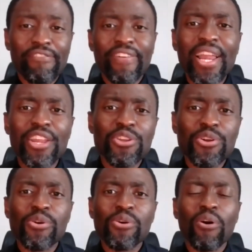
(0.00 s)

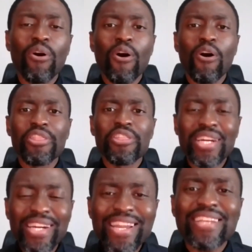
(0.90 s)
value or
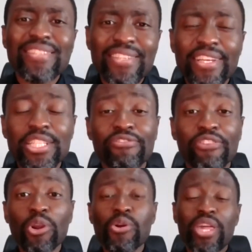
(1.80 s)
the reasons
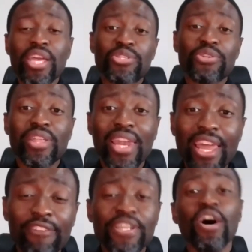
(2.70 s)
for looking to the
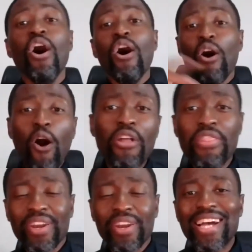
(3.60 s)
left or
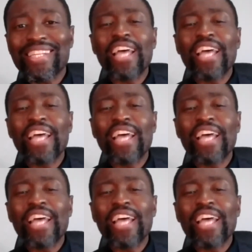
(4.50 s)
the right.